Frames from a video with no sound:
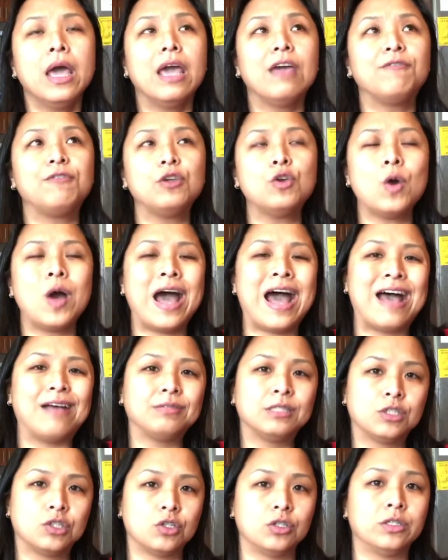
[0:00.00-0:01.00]
If you
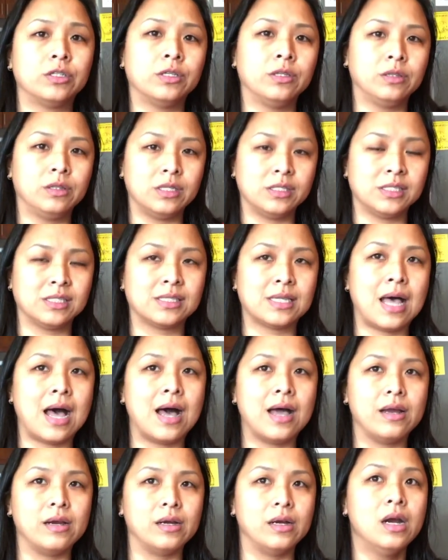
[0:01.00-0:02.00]
have certain
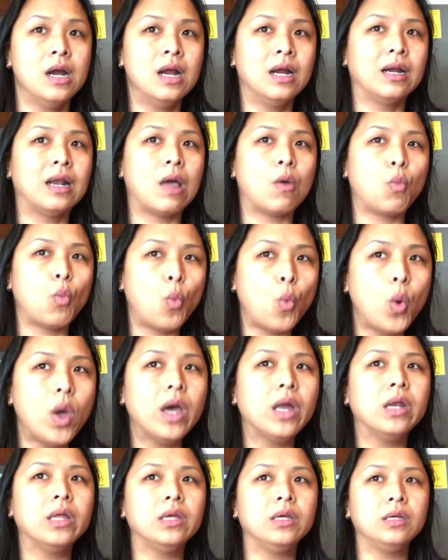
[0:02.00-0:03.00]
desire that
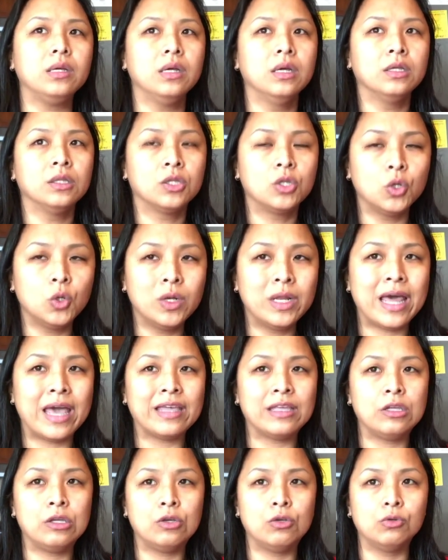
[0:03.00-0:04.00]
willing to
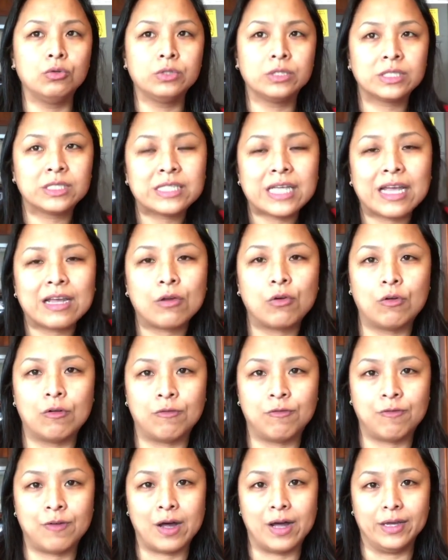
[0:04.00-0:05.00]
let you
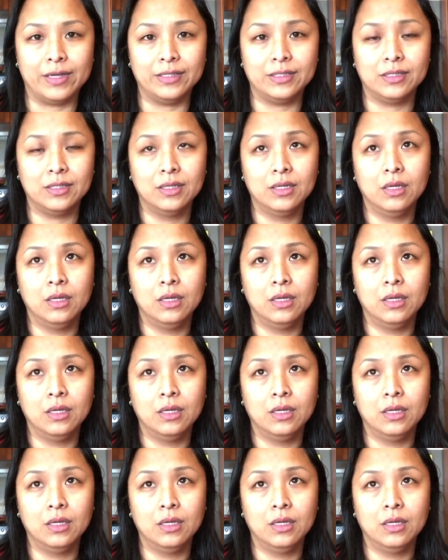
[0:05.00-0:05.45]
sacrifice